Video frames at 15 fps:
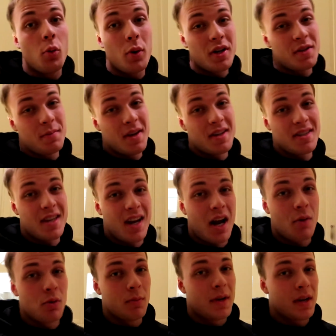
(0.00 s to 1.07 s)
which means that
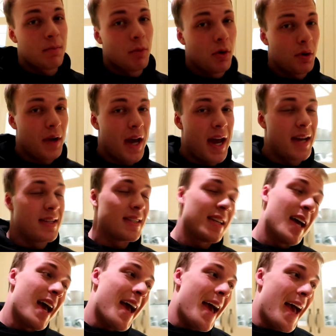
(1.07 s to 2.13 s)
I will make more
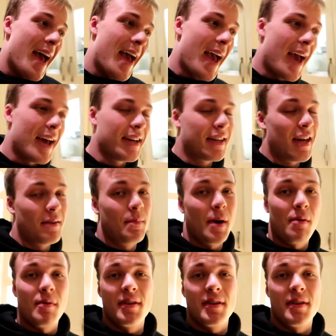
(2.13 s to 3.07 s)
gains and get better